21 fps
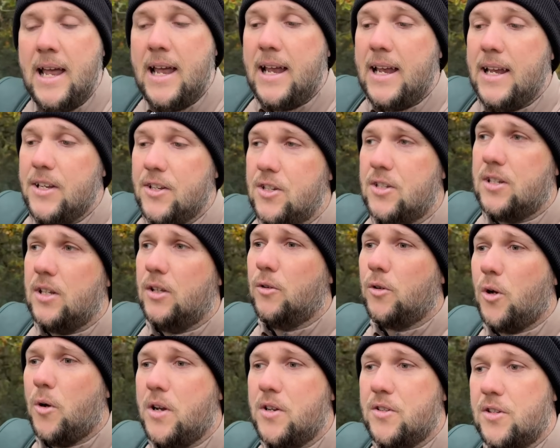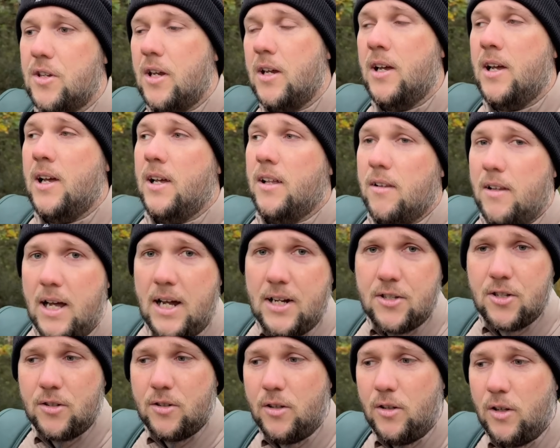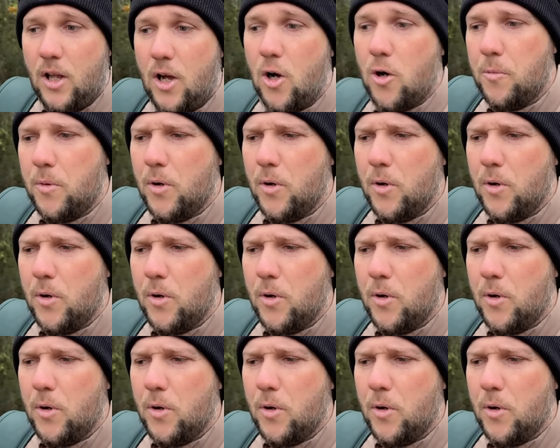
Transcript: It's still going to lighten the load,